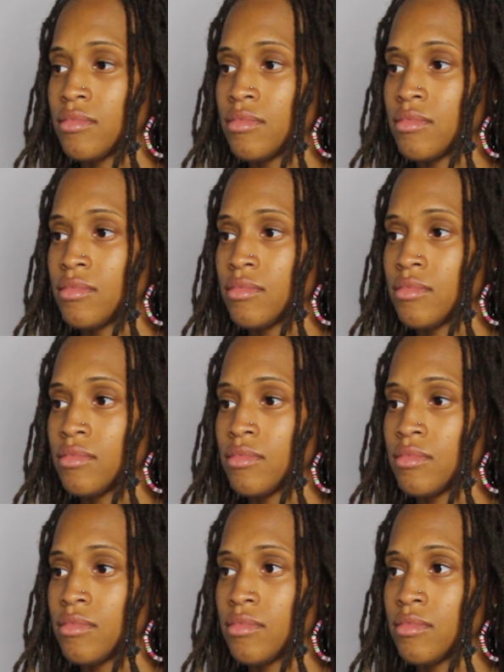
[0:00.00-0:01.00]

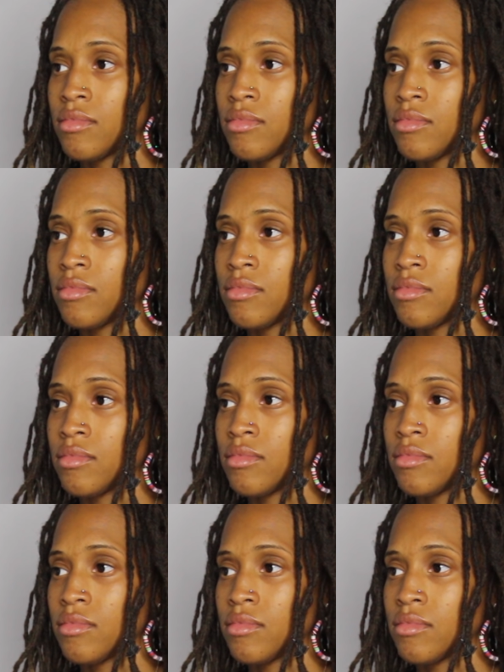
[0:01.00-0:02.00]

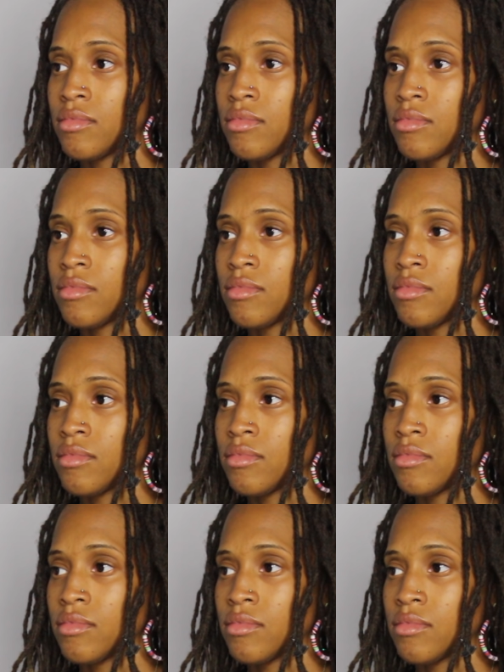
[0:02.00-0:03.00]

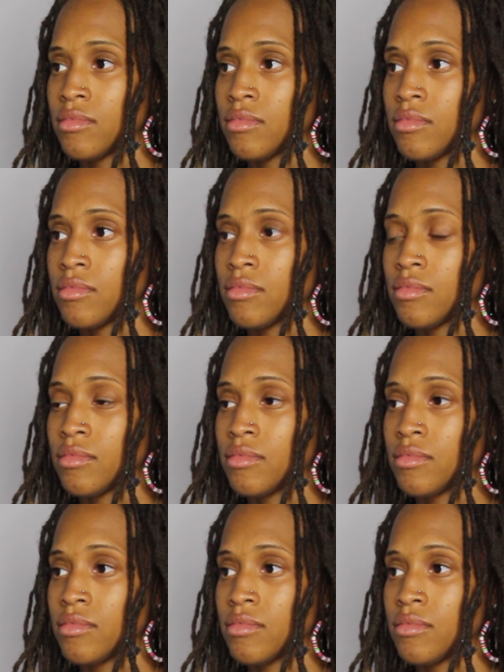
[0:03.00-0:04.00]

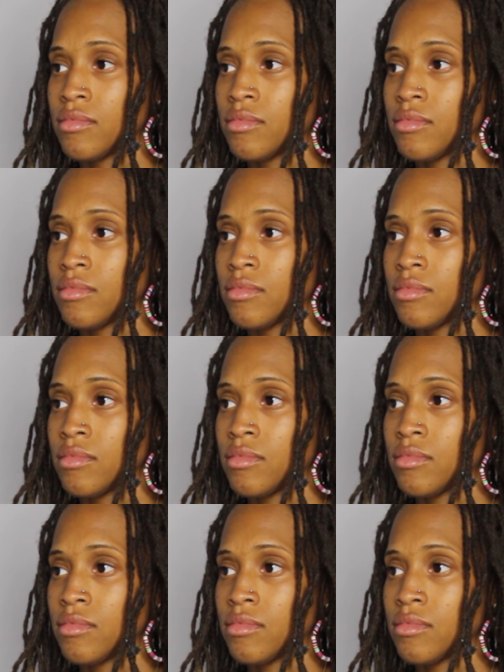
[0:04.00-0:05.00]

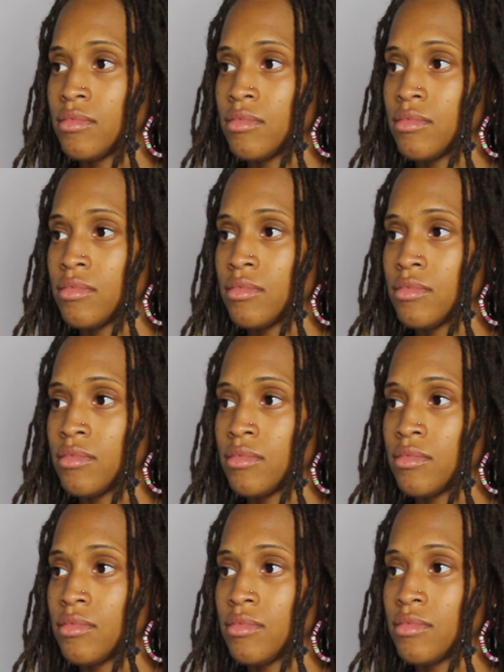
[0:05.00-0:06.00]

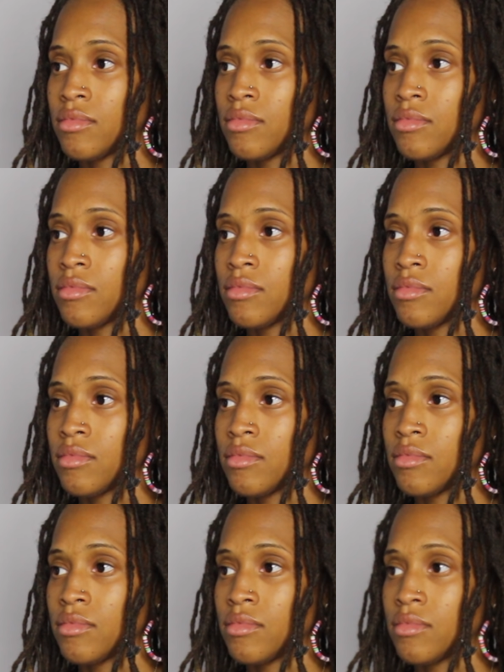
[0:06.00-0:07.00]
This person isn't speaking.